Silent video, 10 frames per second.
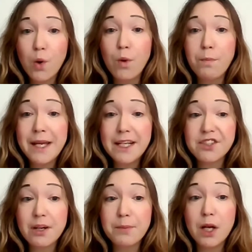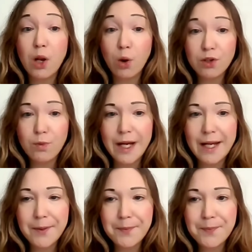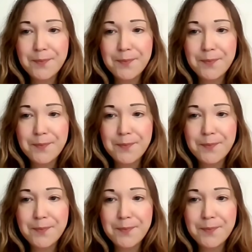were picked up along the way.